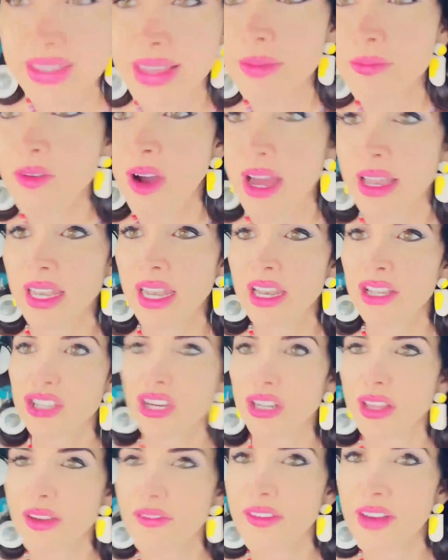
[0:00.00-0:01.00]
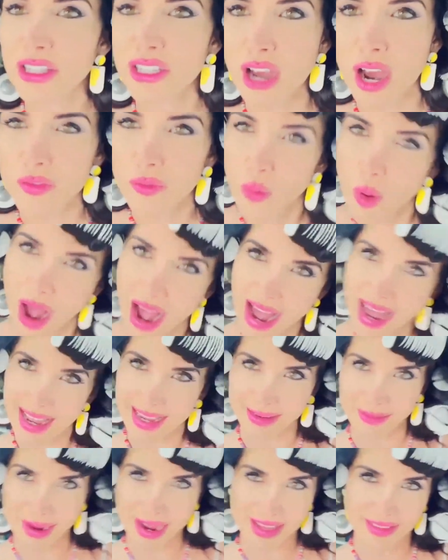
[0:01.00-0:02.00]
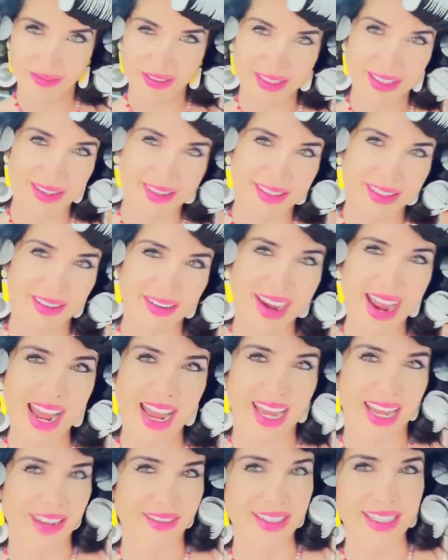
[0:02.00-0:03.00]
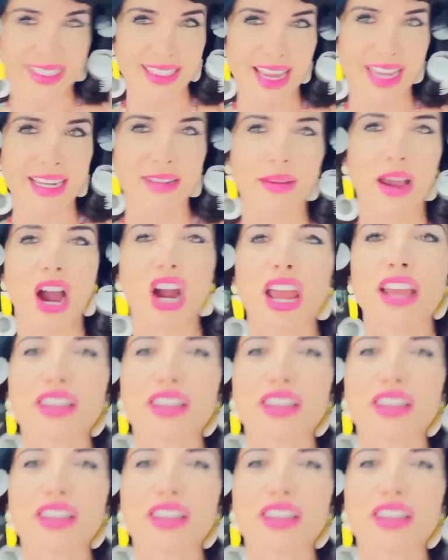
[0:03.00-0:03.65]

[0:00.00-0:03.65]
Someone. Turn okay. the filter off. Why? Why? Filter's great. What are you talking about?